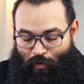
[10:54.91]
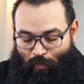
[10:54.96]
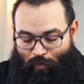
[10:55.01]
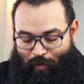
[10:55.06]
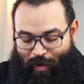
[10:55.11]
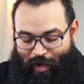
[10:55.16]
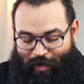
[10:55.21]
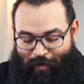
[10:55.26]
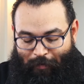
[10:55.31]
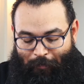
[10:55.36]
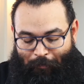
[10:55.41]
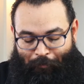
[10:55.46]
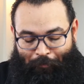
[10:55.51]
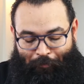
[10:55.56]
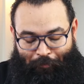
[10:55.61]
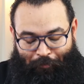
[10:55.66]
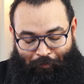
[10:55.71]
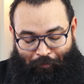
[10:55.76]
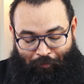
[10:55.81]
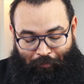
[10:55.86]
When
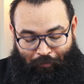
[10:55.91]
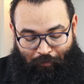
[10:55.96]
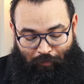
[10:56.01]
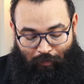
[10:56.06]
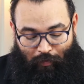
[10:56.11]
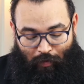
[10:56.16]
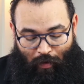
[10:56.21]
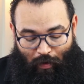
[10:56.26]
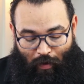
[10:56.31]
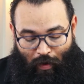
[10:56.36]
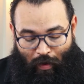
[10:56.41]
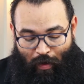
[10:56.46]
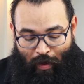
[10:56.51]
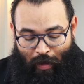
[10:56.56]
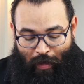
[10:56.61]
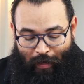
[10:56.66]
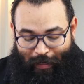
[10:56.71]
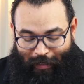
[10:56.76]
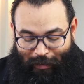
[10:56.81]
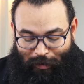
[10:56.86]

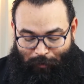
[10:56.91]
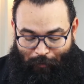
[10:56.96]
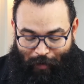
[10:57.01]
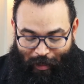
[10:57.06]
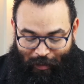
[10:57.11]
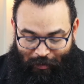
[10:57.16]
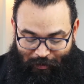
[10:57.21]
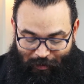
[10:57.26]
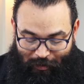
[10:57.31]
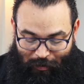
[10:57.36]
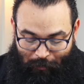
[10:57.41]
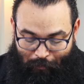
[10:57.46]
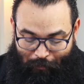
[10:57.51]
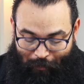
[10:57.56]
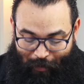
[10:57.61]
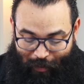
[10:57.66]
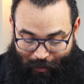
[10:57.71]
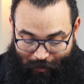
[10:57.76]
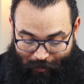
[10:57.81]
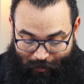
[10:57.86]
its branches
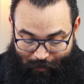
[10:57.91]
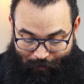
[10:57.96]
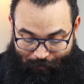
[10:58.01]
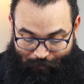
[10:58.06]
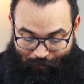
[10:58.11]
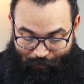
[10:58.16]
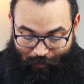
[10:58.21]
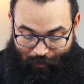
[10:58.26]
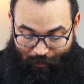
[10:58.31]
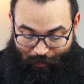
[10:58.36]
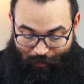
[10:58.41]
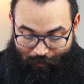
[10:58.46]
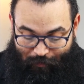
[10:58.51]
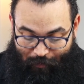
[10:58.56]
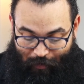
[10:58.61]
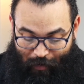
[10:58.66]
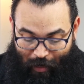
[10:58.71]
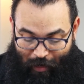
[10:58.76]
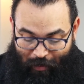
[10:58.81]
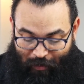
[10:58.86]
bud
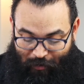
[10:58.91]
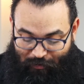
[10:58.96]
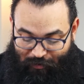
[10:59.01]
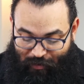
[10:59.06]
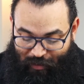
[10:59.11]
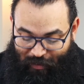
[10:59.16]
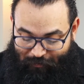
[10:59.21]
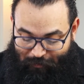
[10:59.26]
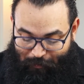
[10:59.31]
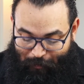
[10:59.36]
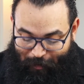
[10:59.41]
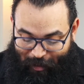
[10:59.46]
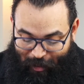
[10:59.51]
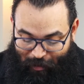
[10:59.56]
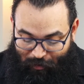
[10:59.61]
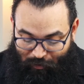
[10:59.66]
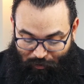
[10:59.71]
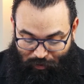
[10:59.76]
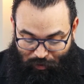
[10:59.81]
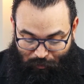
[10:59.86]
and its leaves begin